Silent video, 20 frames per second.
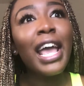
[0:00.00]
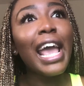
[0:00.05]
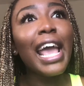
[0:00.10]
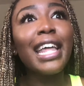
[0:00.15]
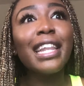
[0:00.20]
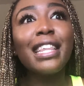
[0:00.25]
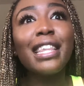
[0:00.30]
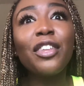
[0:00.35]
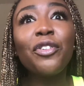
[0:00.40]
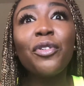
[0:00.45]

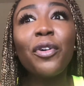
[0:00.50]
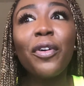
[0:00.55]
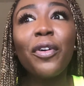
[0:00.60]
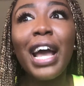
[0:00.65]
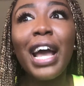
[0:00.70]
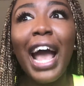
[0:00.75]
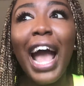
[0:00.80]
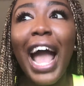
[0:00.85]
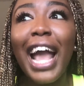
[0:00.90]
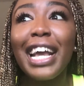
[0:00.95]
And
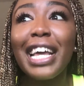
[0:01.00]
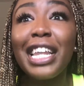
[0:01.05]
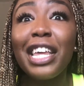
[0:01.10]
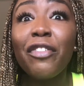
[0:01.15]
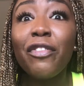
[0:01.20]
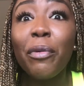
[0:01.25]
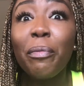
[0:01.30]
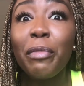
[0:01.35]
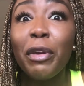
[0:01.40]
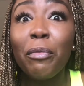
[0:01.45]
I could
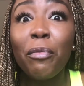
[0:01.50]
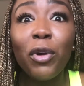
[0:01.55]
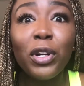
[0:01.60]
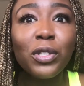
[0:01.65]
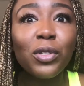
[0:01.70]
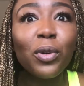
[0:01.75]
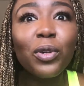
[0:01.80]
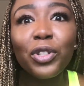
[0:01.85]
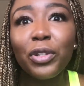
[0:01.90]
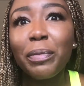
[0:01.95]
even be more
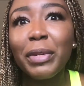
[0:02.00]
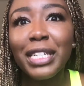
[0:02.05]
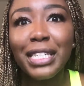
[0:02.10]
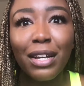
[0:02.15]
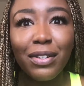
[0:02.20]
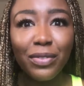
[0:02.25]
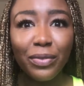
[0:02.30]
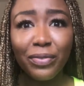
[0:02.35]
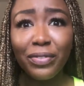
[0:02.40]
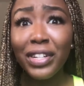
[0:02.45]
social because I
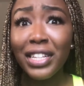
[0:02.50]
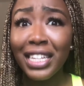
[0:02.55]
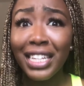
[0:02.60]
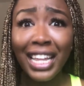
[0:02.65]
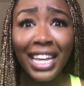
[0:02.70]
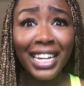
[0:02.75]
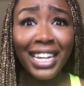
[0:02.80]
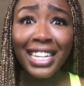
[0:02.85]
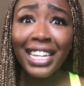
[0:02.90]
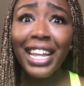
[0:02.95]
was really
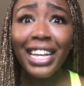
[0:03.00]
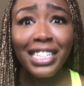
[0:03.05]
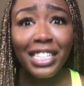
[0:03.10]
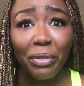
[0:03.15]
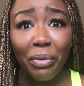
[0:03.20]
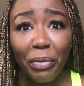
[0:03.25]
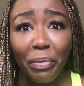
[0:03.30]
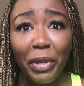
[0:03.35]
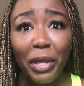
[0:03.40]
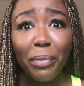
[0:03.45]
like
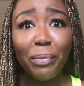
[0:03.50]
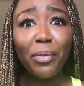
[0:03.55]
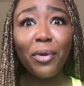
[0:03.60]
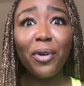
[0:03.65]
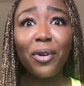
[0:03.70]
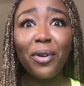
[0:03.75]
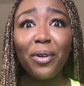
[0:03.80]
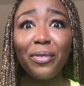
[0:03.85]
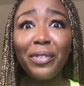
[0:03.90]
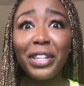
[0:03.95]
connecting with people,